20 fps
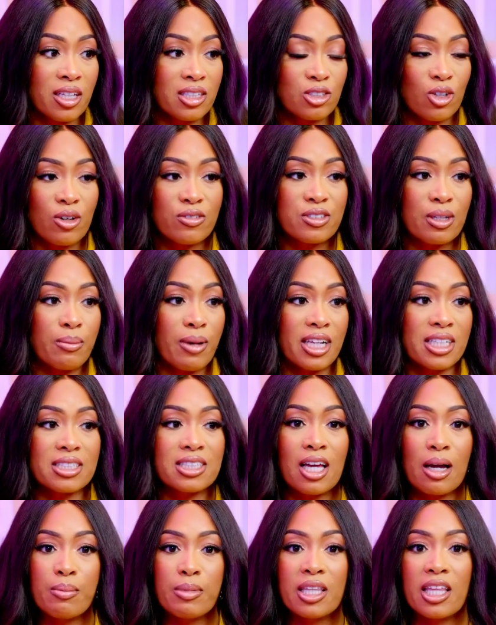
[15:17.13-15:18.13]
So if somebody's
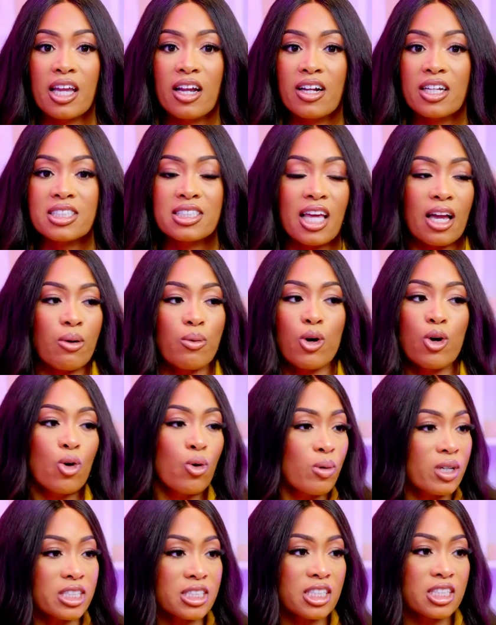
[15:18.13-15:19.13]
coming there, it's like, well,
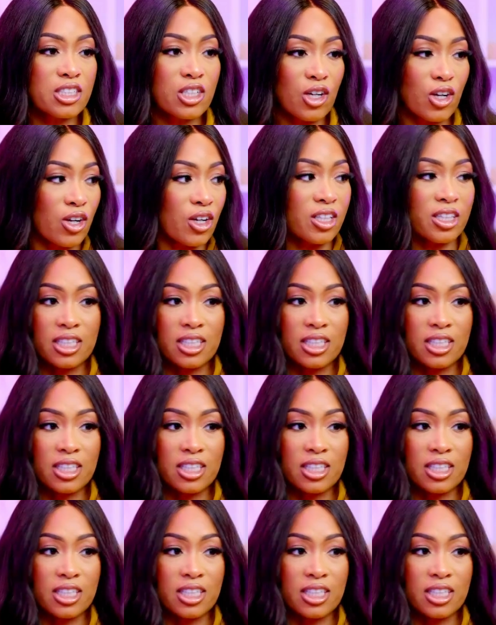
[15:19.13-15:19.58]
who is this girl?